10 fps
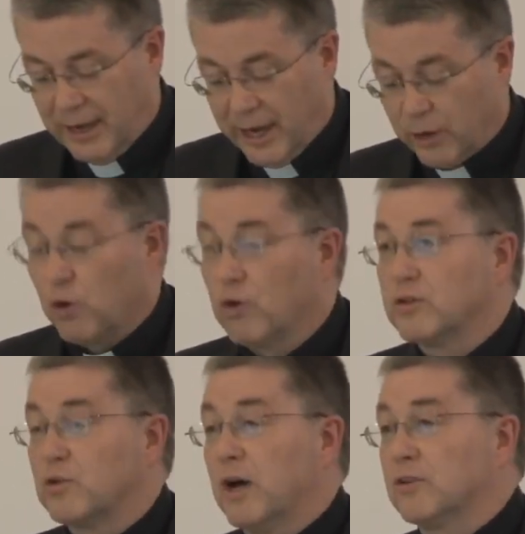And of
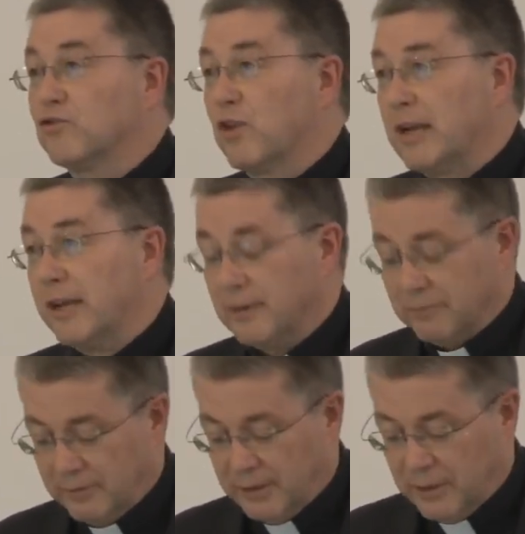course to Australia.
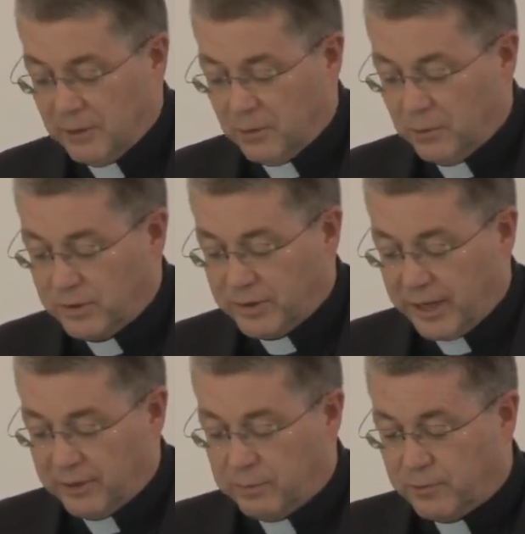We
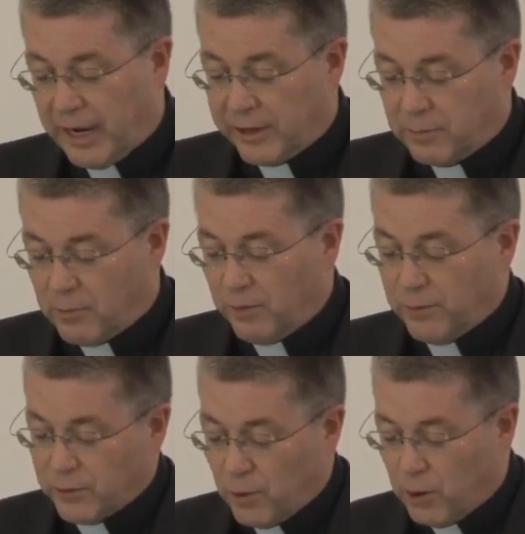sent Daniel
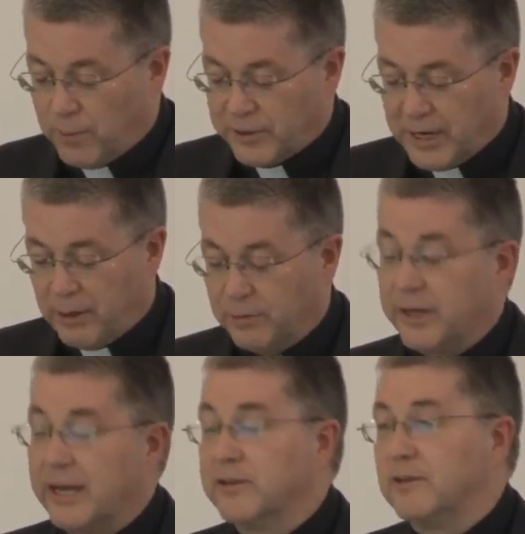Murphy to Hobartown
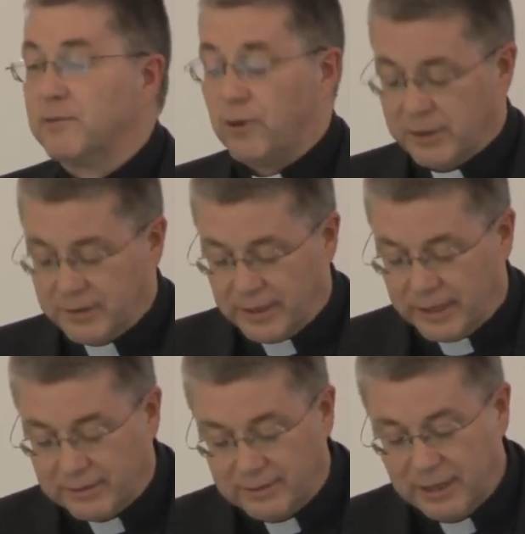in
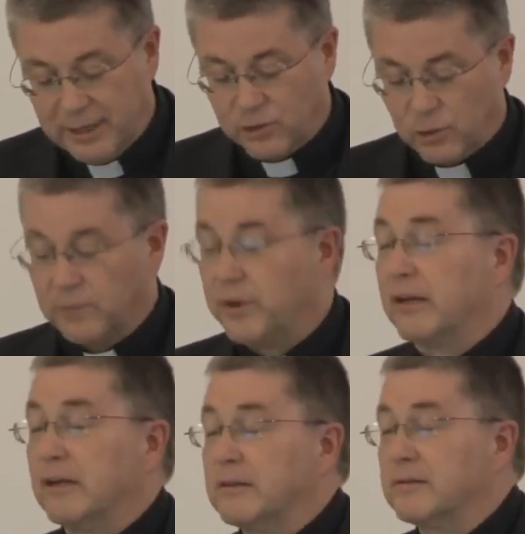1846, Joseph
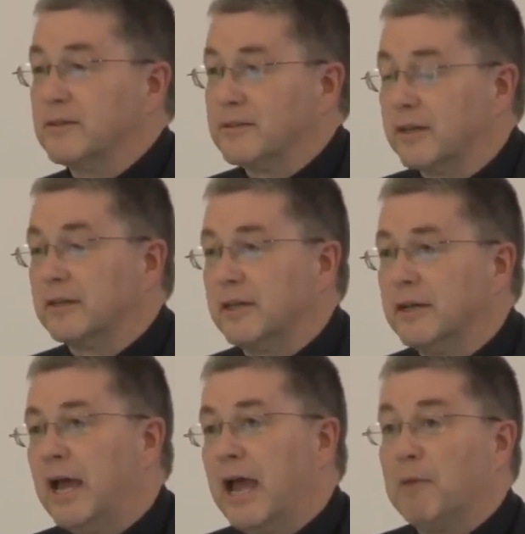Higgins to Sydney,
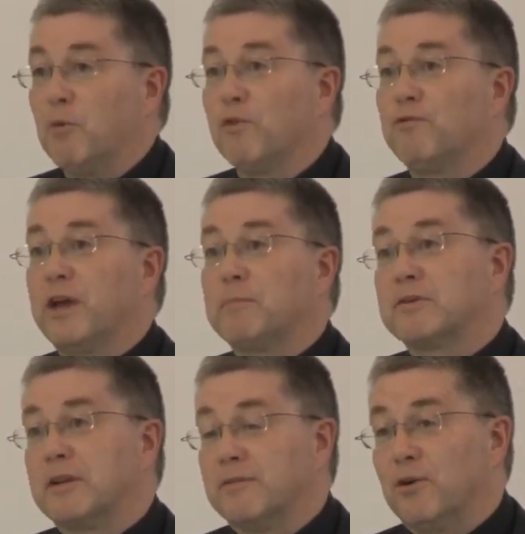and more
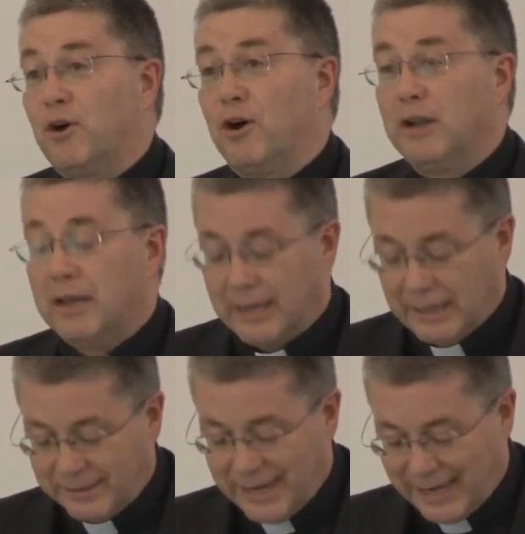famously of all,
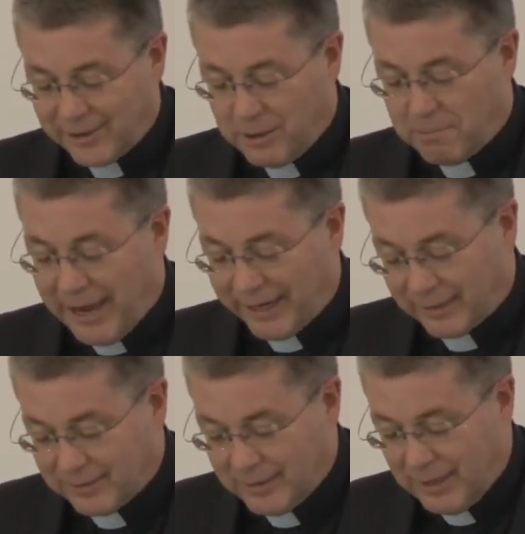Daniel
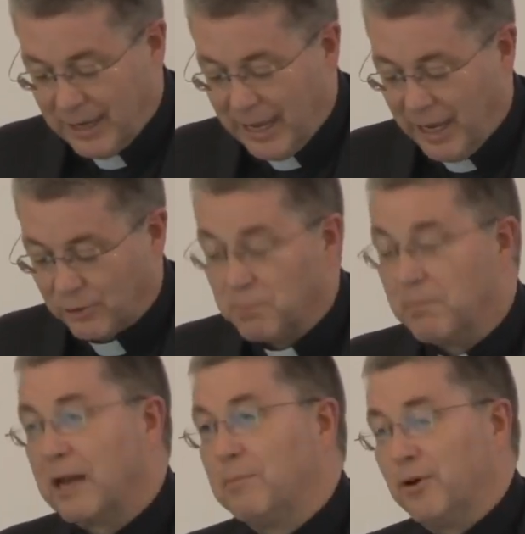Mannix to
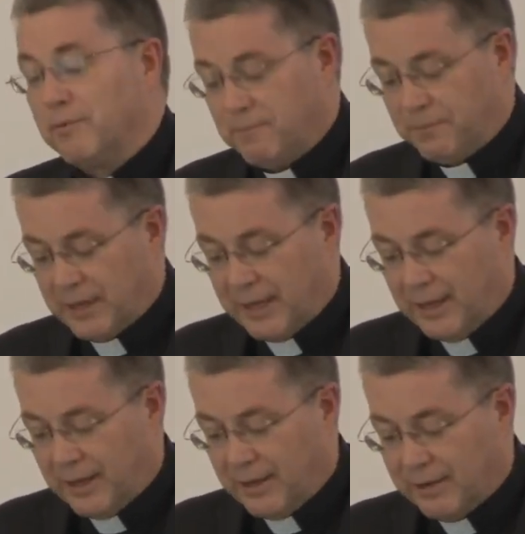Melbourne.
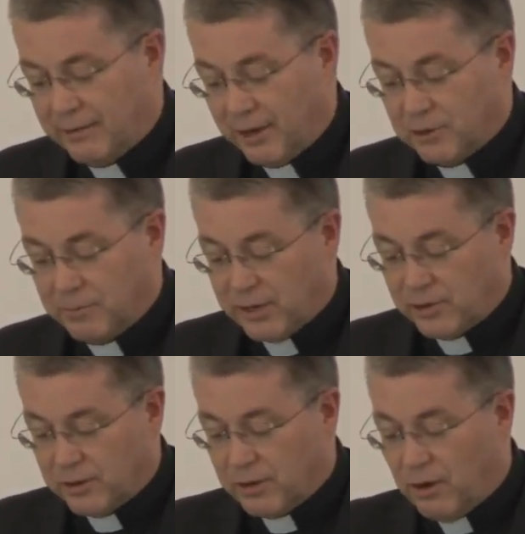Not to
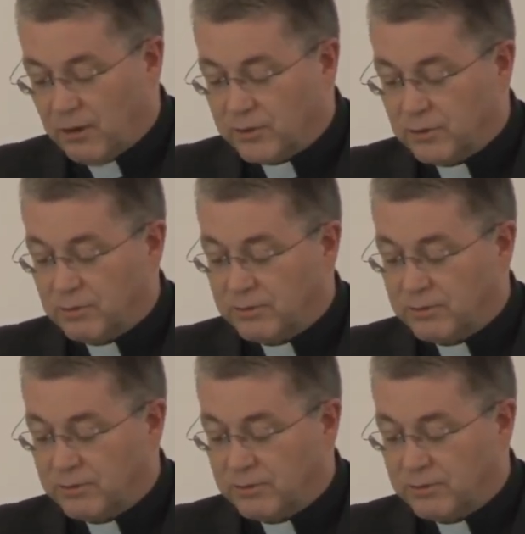mention also